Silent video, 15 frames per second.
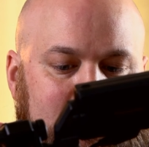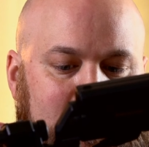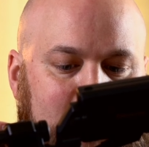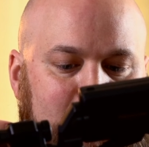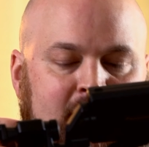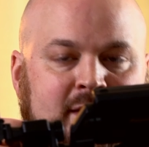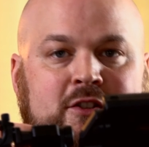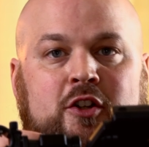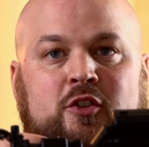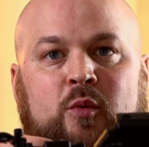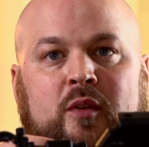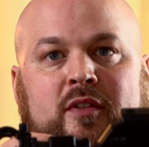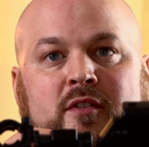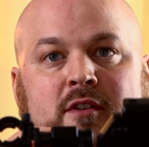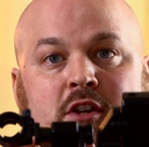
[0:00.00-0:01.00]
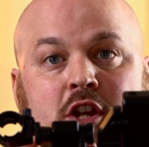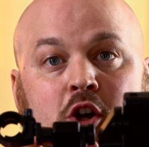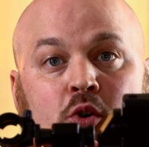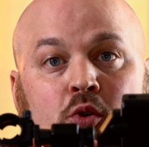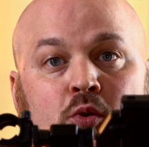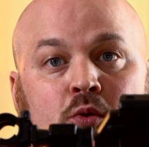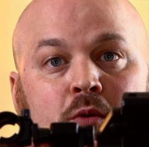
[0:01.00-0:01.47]
It starts with
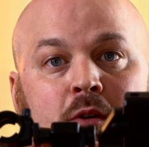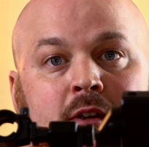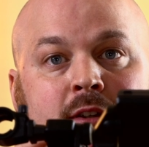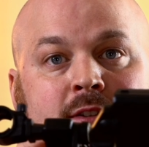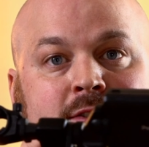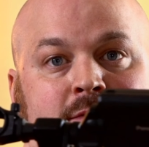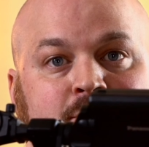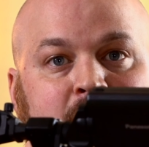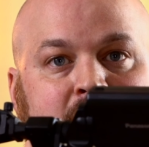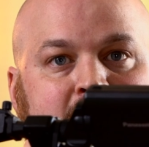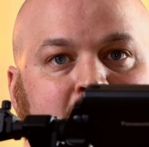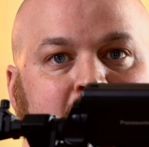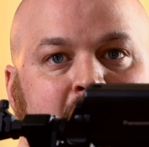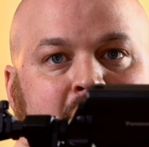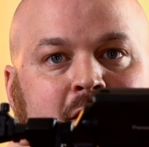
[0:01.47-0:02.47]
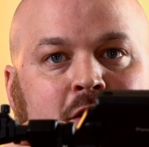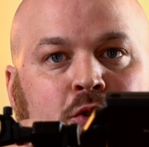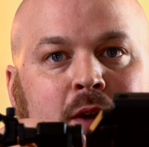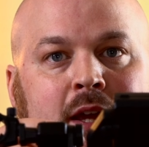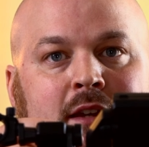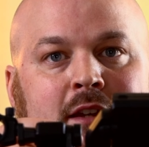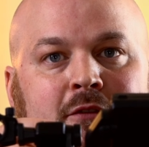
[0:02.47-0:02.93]
basically
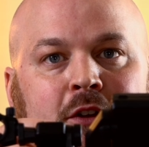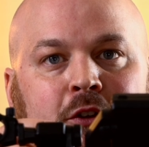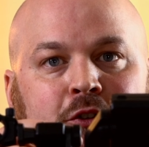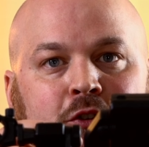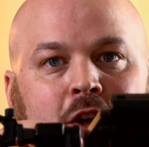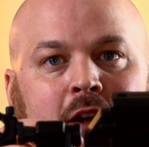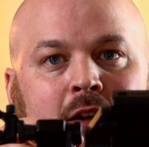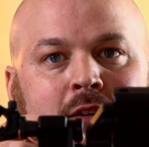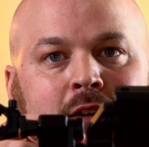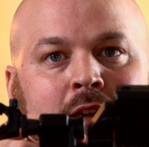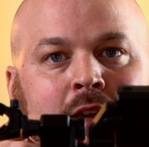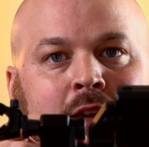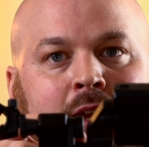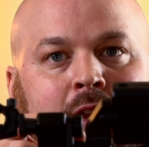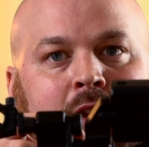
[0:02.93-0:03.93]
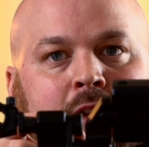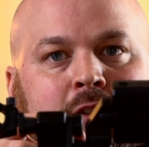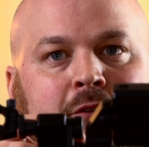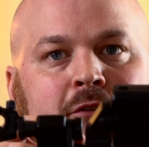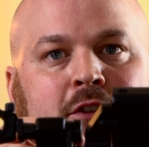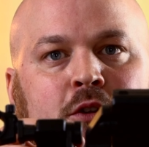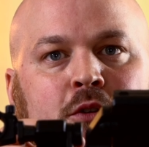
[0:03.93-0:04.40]
no ND filter on, and it has
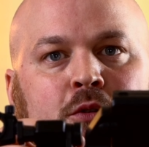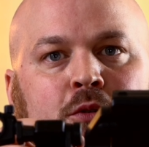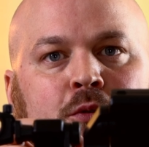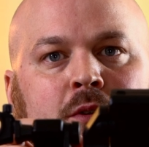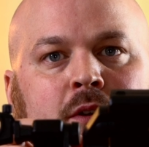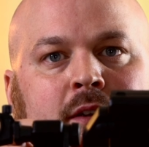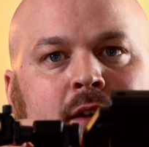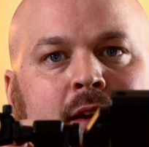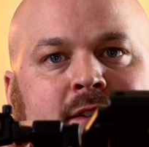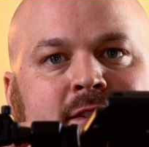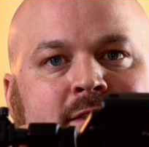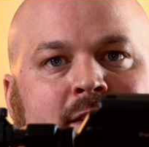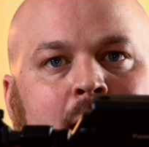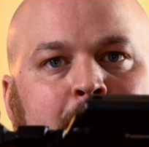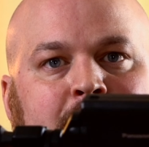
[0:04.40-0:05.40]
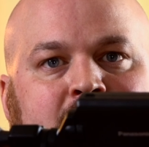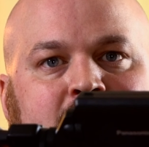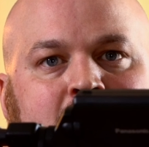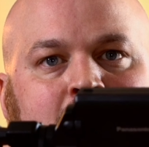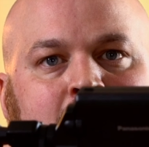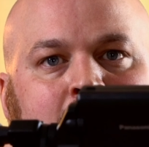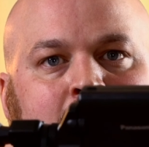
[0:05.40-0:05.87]
a few
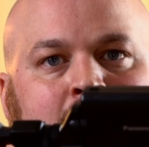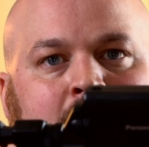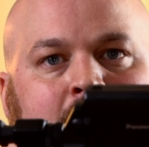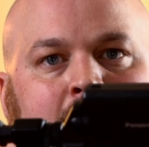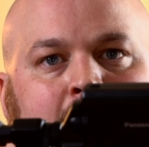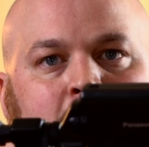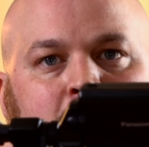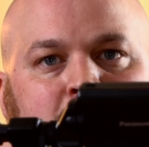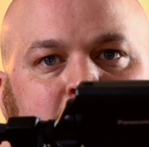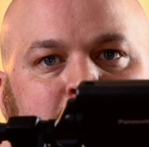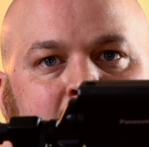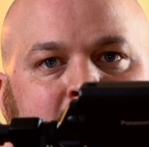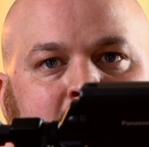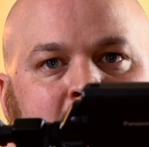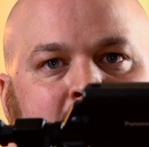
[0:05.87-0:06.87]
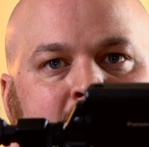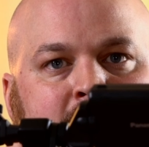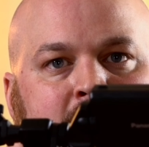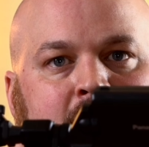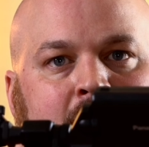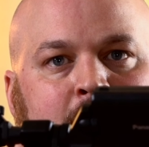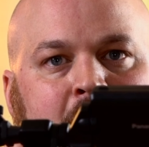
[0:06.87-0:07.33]
steps, and it'll just basically
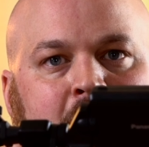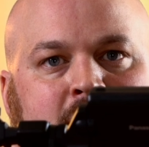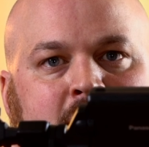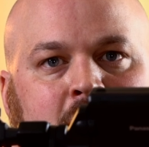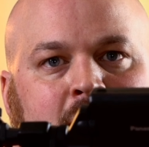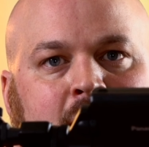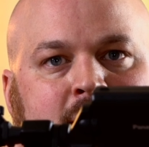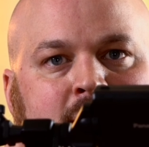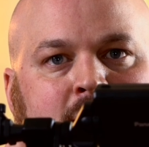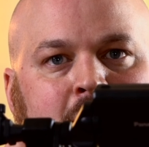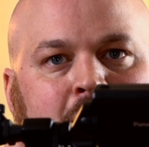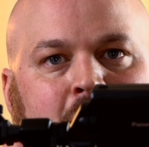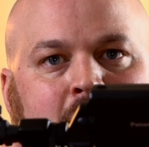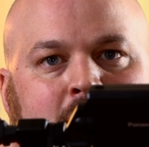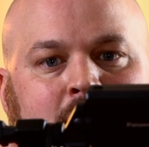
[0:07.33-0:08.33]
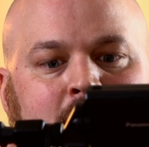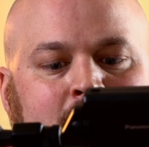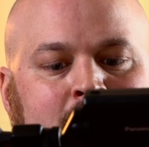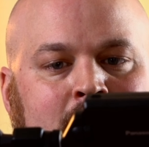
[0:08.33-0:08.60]
slide a pair of sunglasses in front,